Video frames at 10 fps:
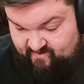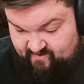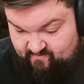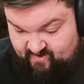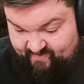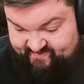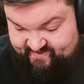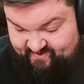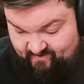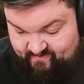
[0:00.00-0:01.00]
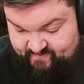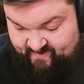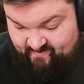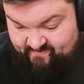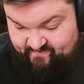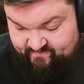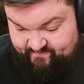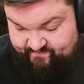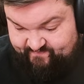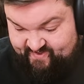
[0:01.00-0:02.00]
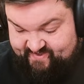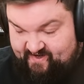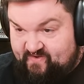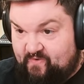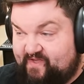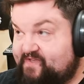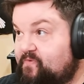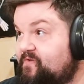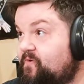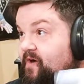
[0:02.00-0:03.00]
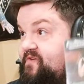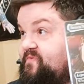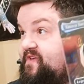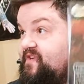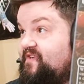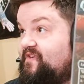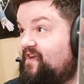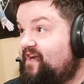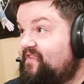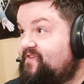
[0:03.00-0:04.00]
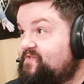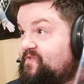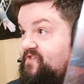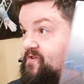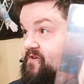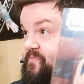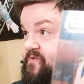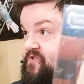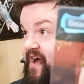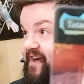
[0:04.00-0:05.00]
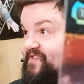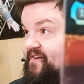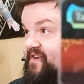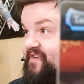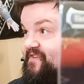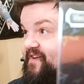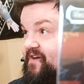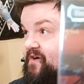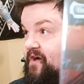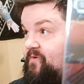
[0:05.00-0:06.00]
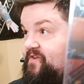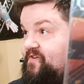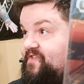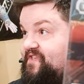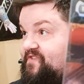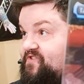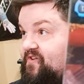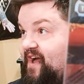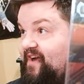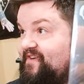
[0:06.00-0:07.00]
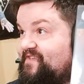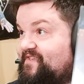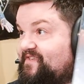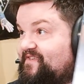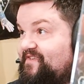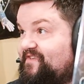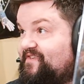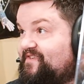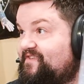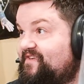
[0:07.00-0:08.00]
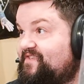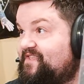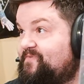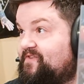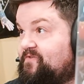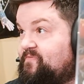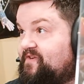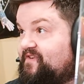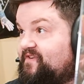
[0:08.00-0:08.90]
What about Tataru Taru? This is another one that's worth quite a bit. I got this with the Chocobo tracks on it. I don't know how well you can see the tracks. You see them a little bit.